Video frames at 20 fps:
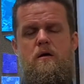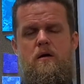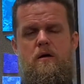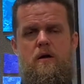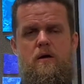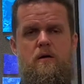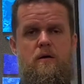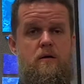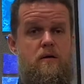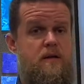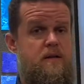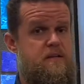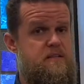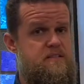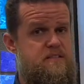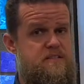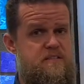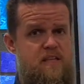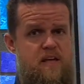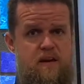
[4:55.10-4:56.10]
and
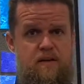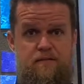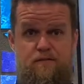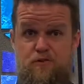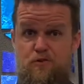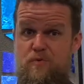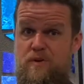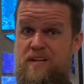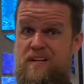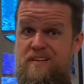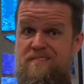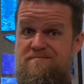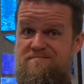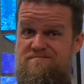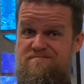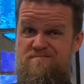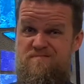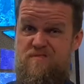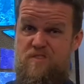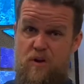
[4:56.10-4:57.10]
instead of doing
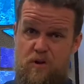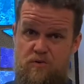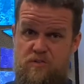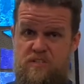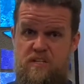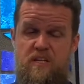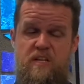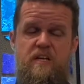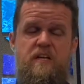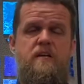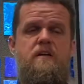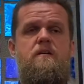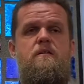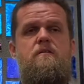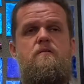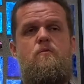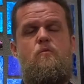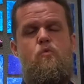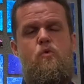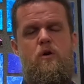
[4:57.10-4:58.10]
no singing,
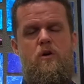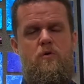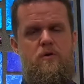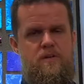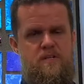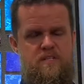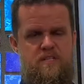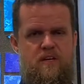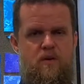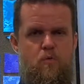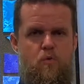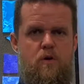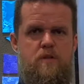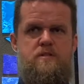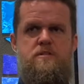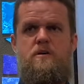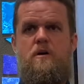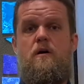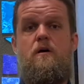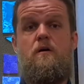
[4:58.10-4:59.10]
we're going to sing one
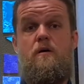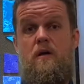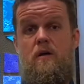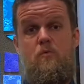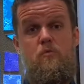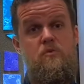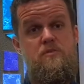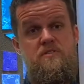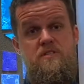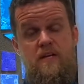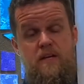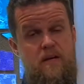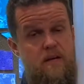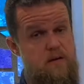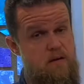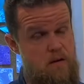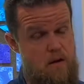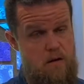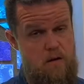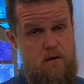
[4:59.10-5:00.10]
song and we'll sing it
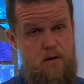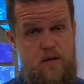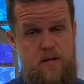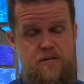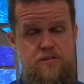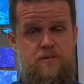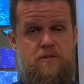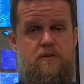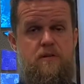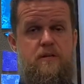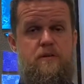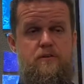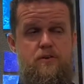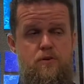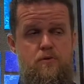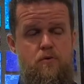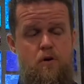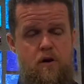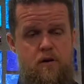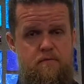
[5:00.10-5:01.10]
congregationally.
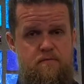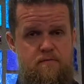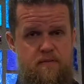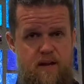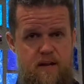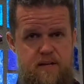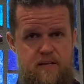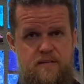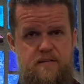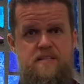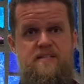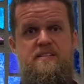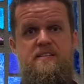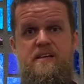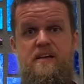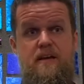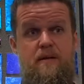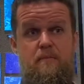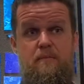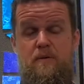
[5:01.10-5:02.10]
You are invited to
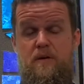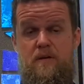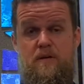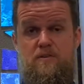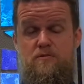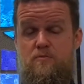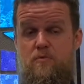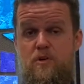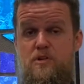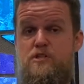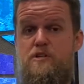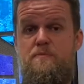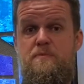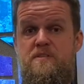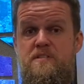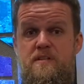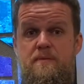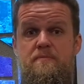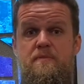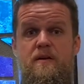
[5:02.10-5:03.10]
sing because worship is
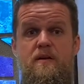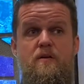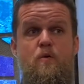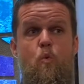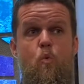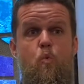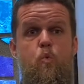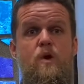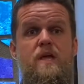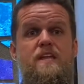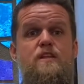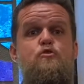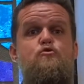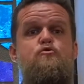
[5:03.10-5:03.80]
something we do